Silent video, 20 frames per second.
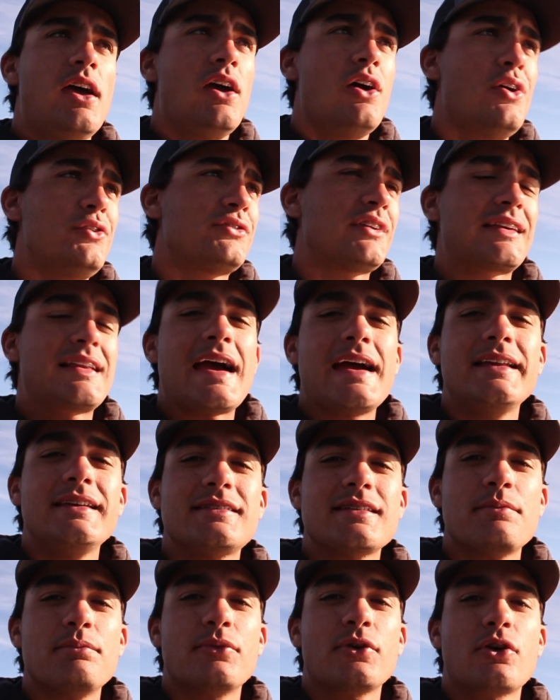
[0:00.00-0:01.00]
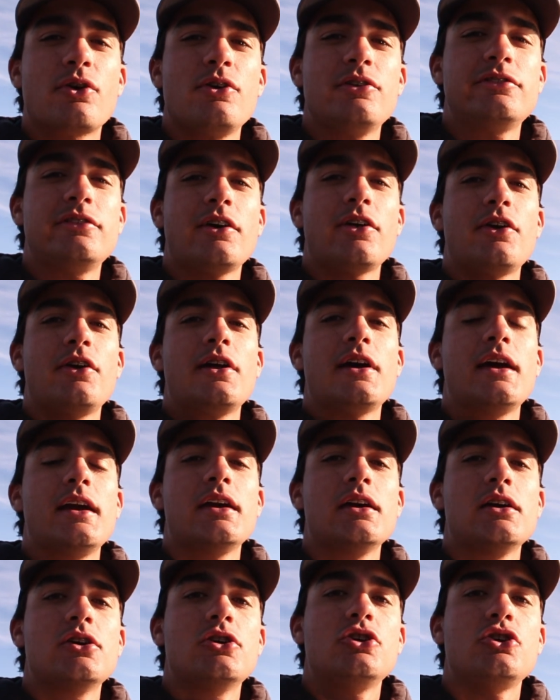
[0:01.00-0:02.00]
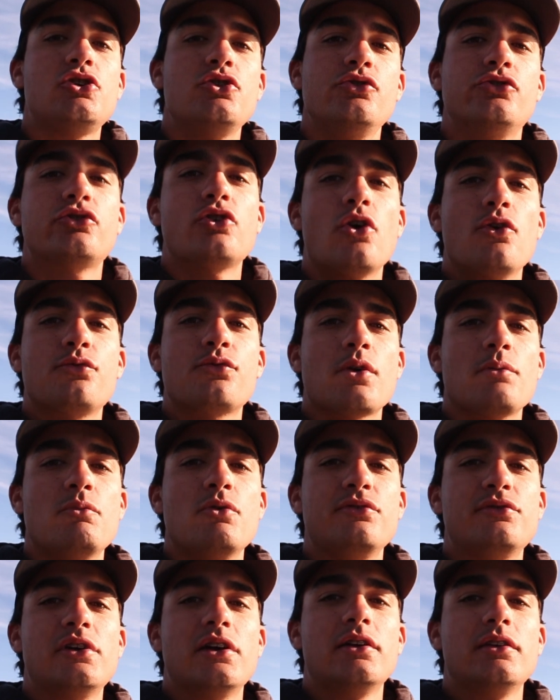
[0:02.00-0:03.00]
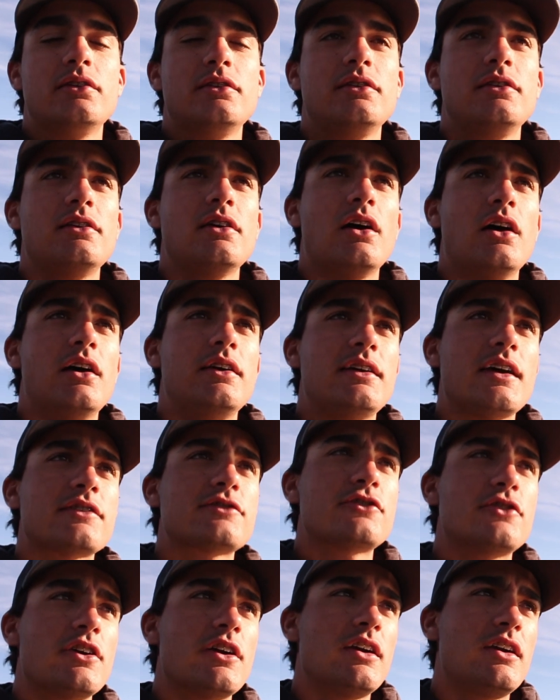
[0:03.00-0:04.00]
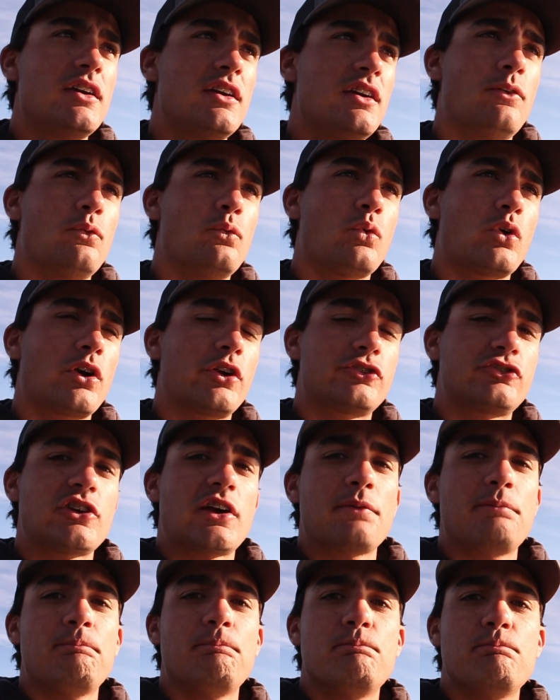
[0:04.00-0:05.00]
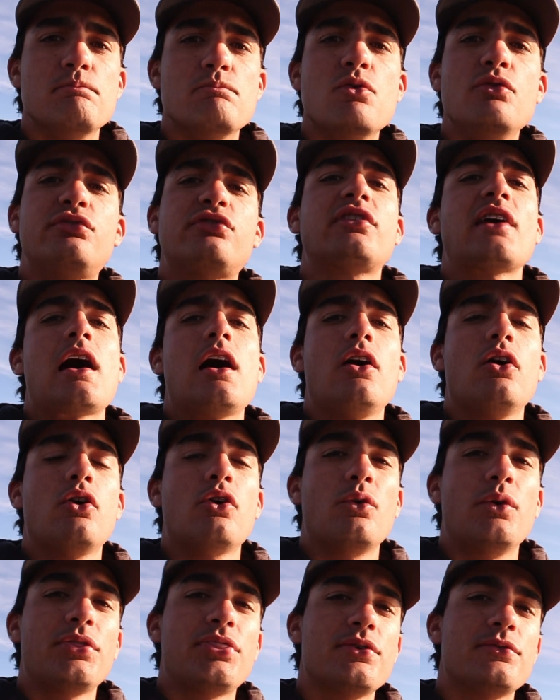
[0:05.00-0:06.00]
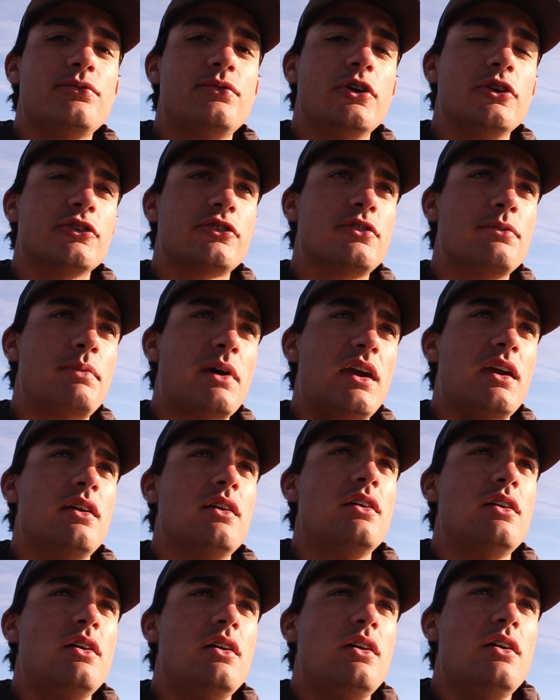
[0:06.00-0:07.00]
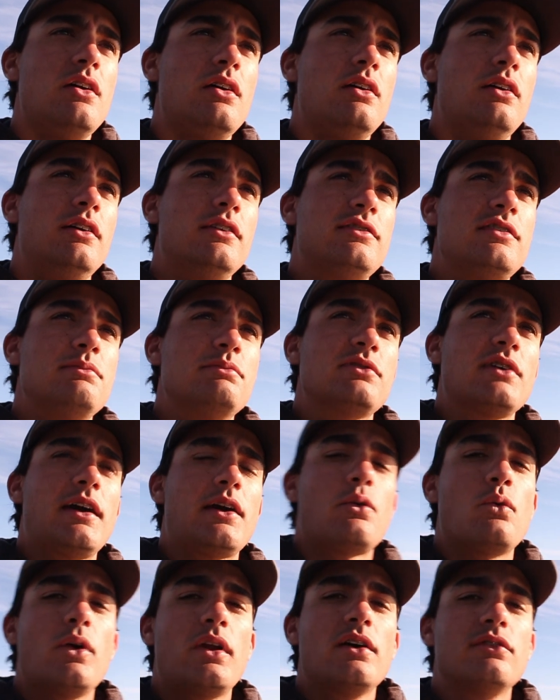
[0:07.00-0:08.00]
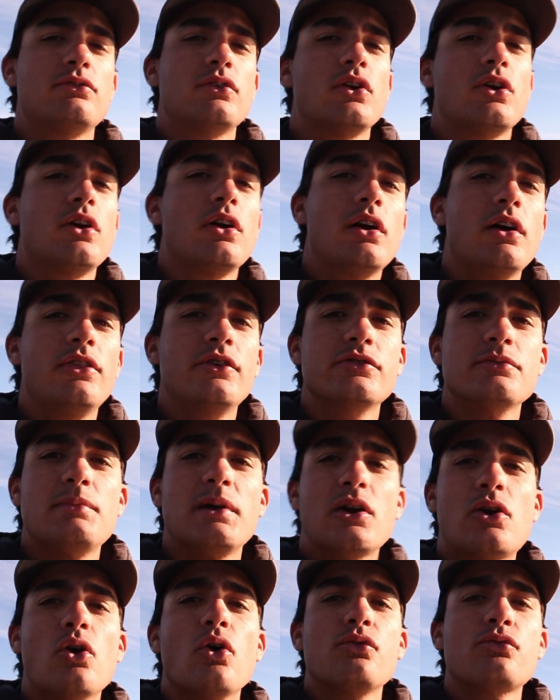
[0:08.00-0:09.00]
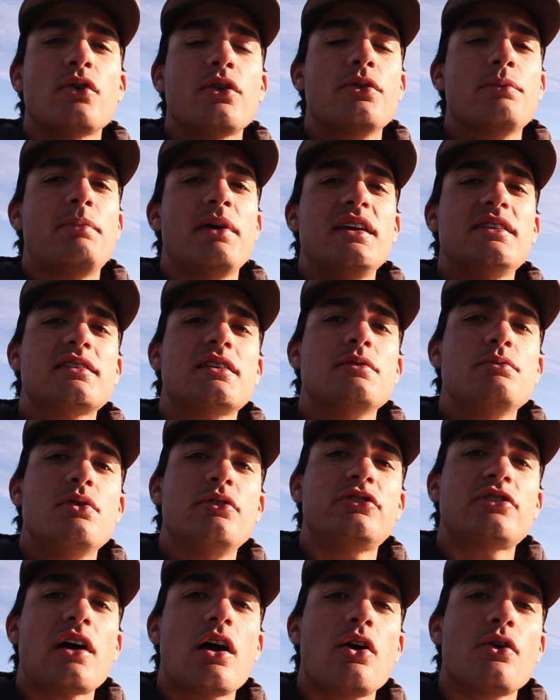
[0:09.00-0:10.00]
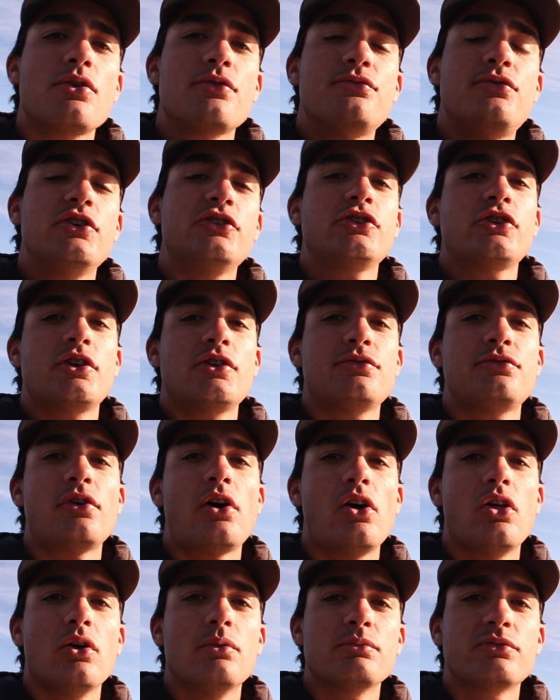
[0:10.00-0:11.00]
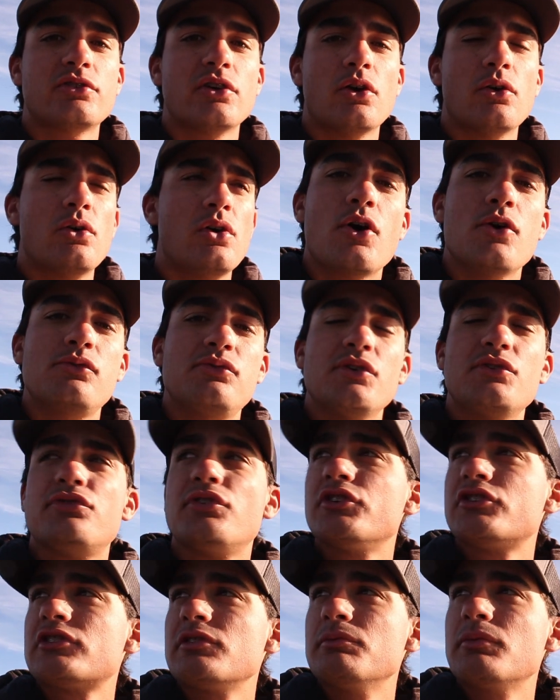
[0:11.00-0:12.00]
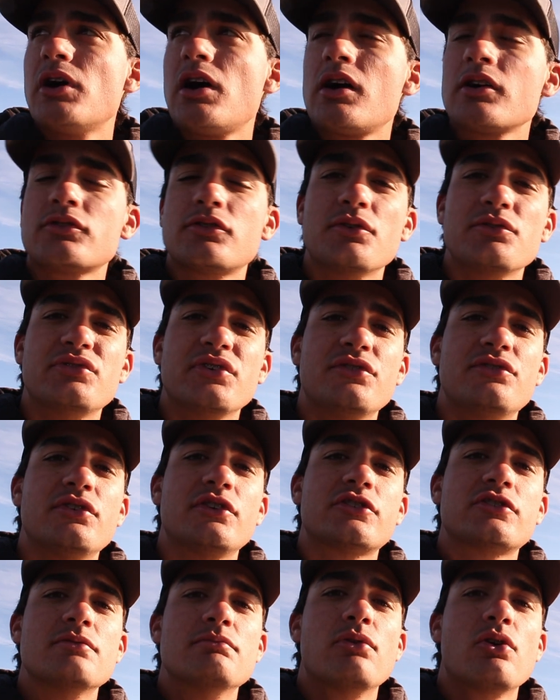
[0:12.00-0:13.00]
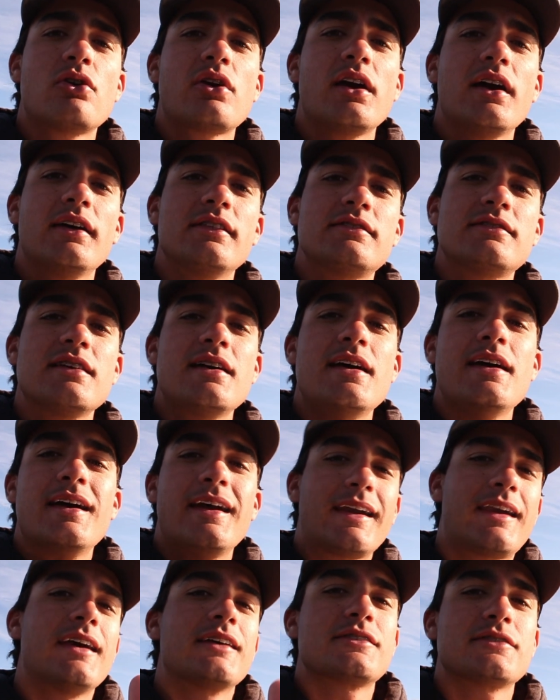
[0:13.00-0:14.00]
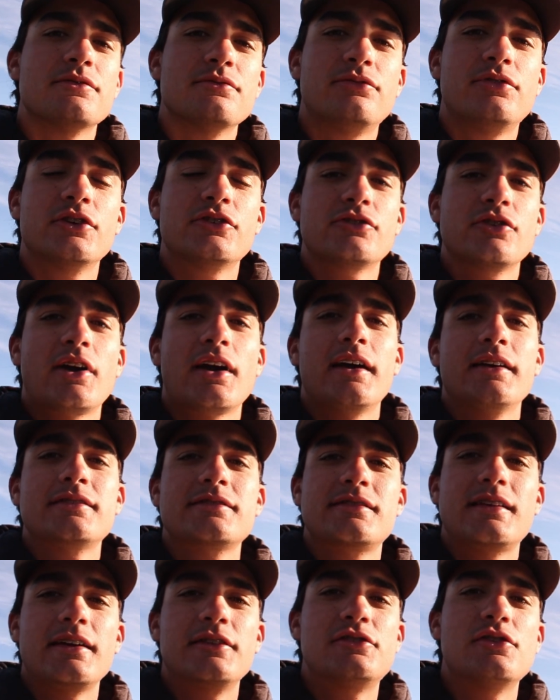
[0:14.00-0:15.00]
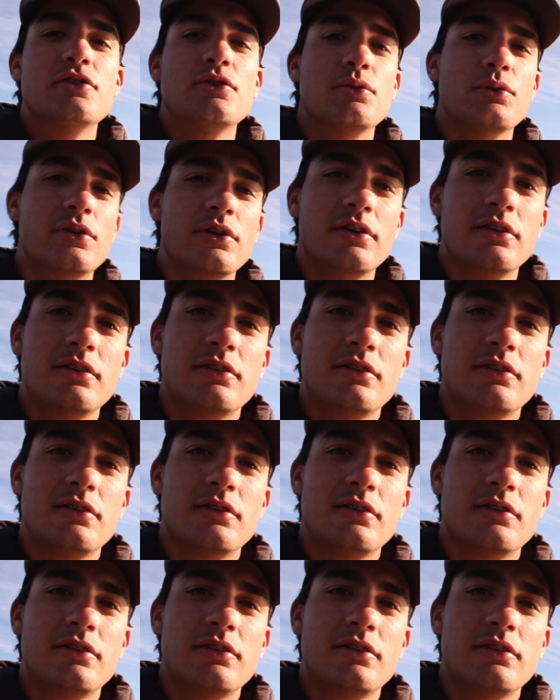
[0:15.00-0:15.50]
It was like 90 something degrees the other day. Huge cold front moved in uh, yesterday. We're gonna try to move shallower with the fish. The bait, it seems like whenever uh, there's a big cold front, the bait's gonna move shallower, the fish are gonna follow them. So hopefully fish some docks, hopefully fish some bulkheads, and catch some fish. So guys, stay tuned.